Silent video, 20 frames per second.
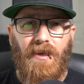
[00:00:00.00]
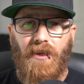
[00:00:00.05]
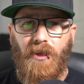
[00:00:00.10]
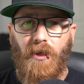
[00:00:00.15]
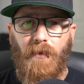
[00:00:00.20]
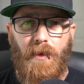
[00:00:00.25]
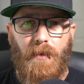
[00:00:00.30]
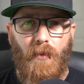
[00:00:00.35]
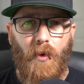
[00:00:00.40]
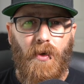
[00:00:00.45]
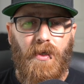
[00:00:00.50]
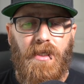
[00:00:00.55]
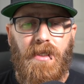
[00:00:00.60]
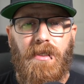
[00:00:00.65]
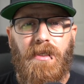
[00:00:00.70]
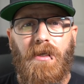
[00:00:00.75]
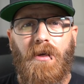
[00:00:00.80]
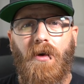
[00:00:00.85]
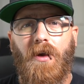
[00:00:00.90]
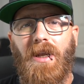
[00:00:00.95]
in a little bit more
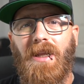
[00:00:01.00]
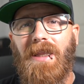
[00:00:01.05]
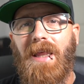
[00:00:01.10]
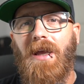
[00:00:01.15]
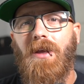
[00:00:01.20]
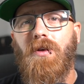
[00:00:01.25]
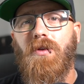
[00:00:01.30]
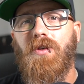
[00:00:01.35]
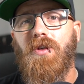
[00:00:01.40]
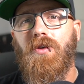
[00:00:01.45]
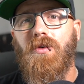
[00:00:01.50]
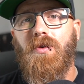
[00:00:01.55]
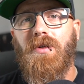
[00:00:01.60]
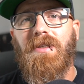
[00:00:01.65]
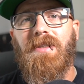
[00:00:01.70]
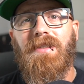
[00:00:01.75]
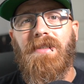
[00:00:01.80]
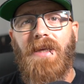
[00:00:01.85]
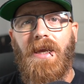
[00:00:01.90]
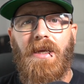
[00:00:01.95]
detail and allow you to
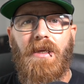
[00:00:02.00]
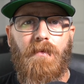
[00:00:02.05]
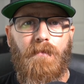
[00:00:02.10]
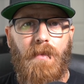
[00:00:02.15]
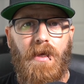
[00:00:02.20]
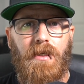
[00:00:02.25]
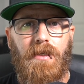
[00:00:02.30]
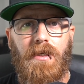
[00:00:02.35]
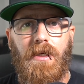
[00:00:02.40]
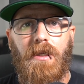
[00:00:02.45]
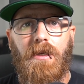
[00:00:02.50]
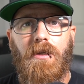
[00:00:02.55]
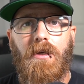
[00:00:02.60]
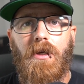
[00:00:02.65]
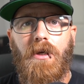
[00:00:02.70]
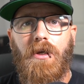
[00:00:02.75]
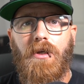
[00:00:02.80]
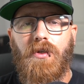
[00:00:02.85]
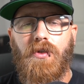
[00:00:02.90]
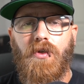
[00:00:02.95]
segment it.
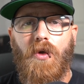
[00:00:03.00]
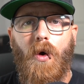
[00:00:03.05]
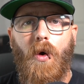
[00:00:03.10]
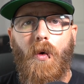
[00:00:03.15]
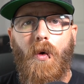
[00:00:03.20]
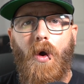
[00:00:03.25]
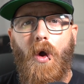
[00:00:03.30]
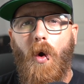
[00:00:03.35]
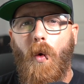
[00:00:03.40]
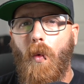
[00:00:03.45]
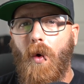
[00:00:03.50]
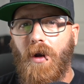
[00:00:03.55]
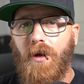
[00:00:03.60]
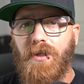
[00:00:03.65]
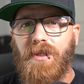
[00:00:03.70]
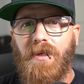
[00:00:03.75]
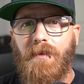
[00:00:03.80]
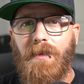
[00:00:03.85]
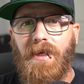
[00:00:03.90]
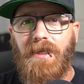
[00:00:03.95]
So what are
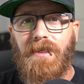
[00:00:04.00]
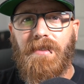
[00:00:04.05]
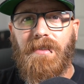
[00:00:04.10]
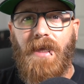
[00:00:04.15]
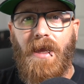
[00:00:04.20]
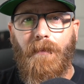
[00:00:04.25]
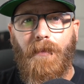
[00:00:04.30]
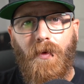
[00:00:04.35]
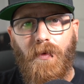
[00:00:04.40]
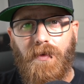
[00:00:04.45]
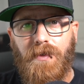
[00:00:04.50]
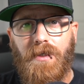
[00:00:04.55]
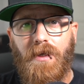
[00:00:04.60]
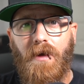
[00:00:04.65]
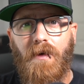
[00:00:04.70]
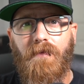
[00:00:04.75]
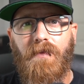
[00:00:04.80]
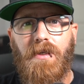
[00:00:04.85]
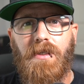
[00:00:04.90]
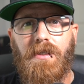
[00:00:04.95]
some examples
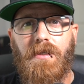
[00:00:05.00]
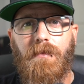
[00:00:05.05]
of these